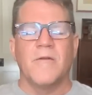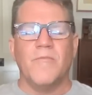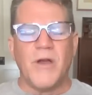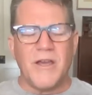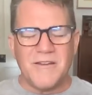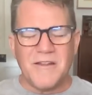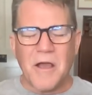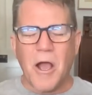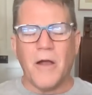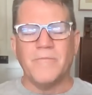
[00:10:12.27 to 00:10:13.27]
But
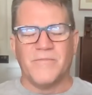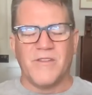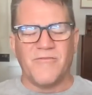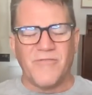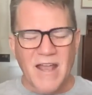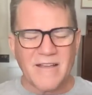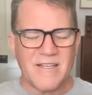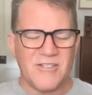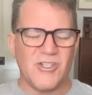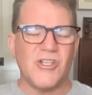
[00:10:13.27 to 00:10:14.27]
the fact
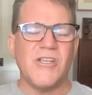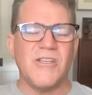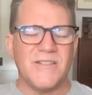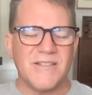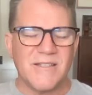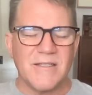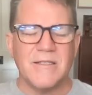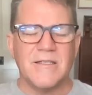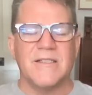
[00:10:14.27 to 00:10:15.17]
that she's